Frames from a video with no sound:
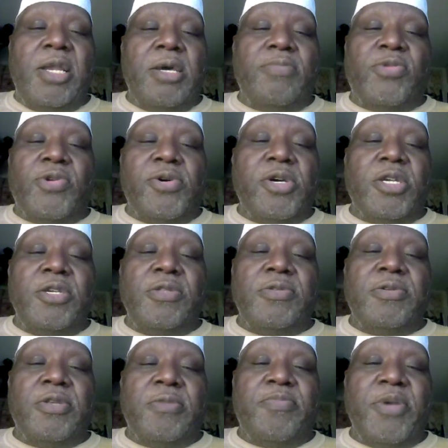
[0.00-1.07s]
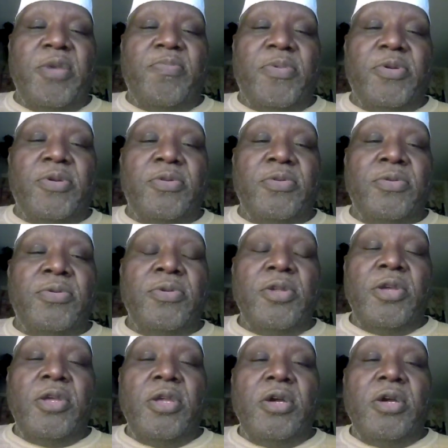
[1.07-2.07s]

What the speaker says: and I never see a comment from